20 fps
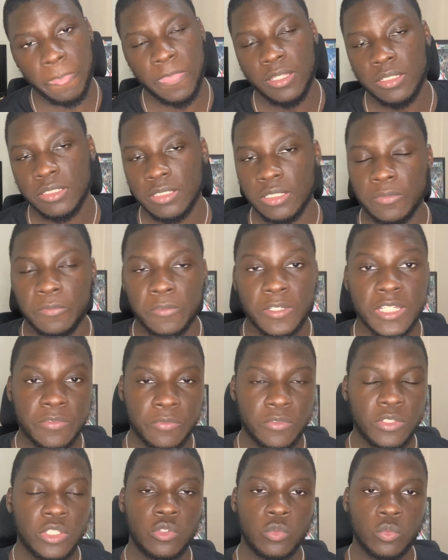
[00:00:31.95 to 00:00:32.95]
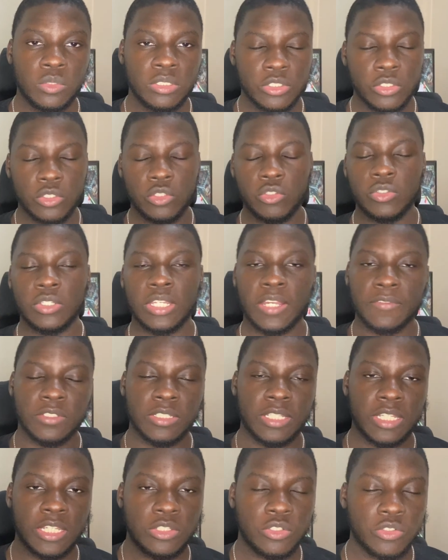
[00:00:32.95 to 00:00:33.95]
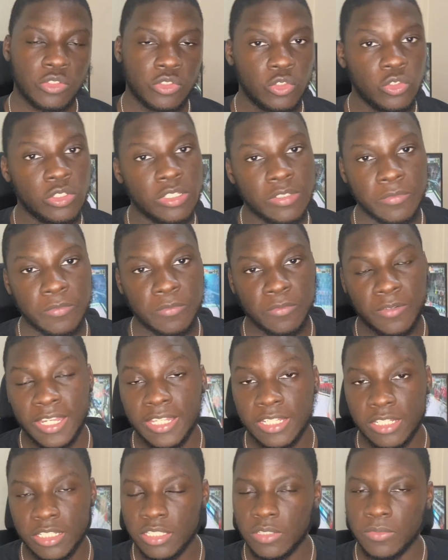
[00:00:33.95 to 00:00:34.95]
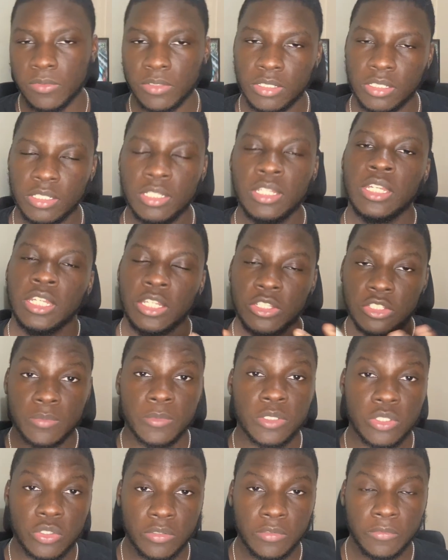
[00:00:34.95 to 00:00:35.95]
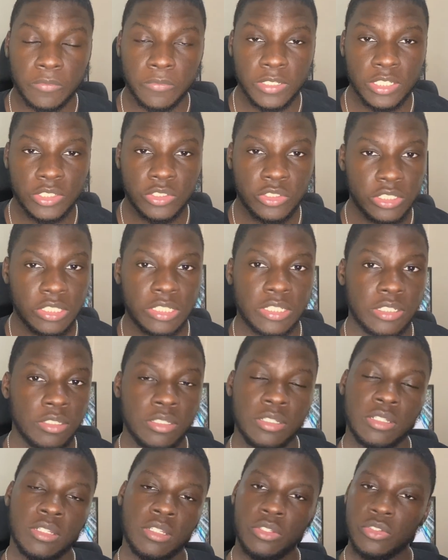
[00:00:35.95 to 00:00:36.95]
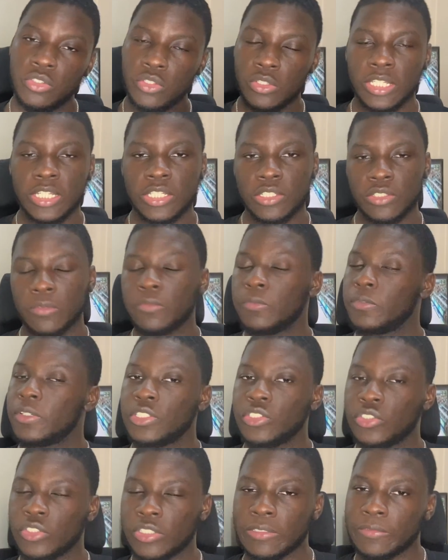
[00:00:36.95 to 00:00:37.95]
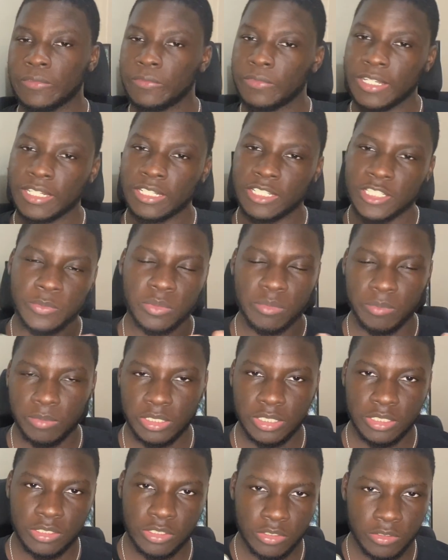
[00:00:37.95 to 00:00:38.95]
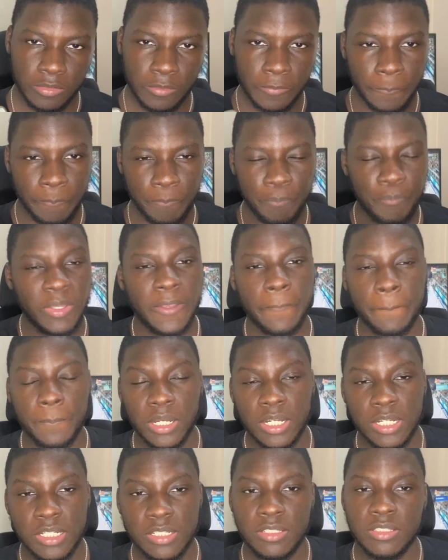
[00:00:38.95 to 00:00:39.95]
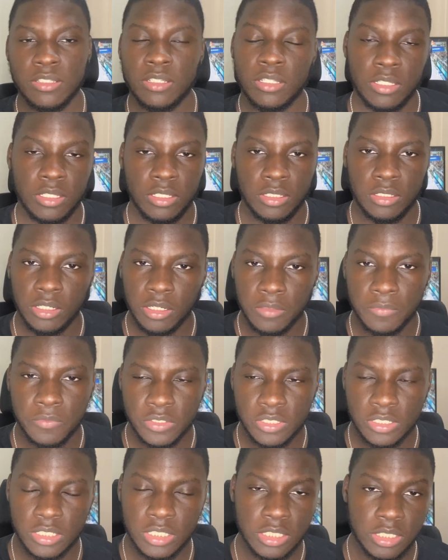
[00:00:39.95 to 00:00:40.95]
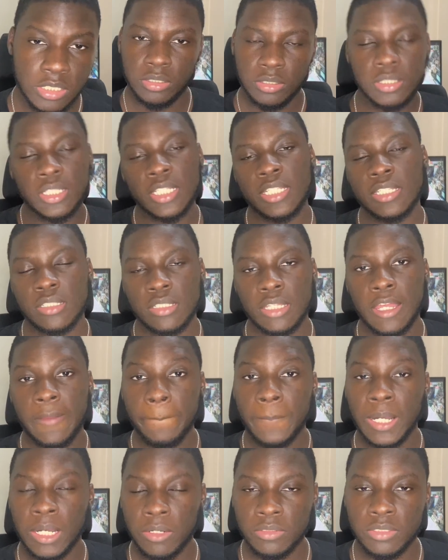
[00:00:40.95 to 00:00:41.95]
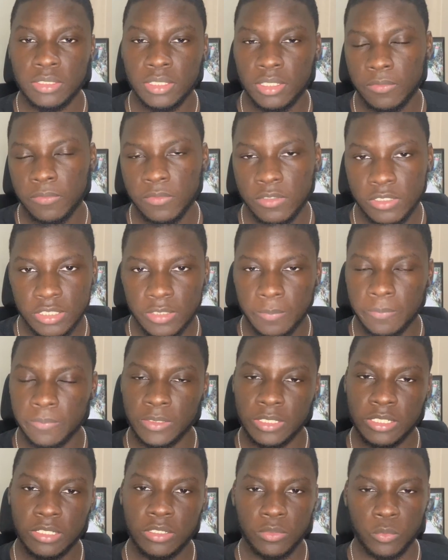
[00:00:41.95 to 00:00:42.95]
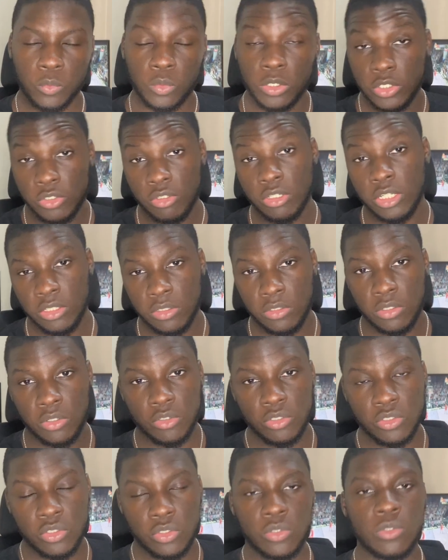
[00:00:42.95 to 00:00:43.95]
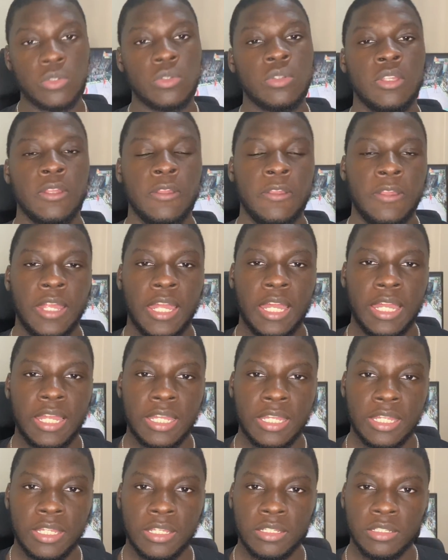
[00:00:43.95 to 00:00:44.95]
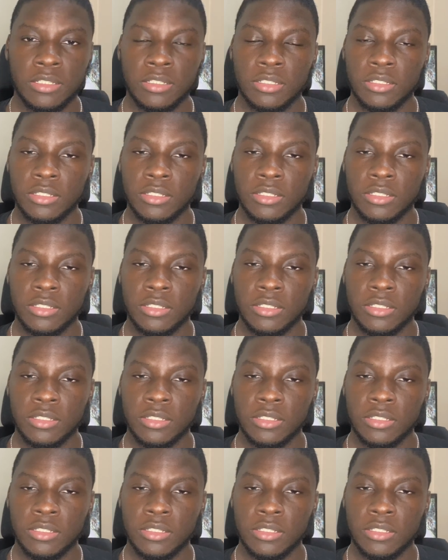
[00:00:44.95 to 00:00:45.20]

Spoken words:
So the first thing you want to do after getting your student finance, assuming you're in first year, you get your first student finance, probably, big bucks. Obviously, this amount differs depending on what uni you go to and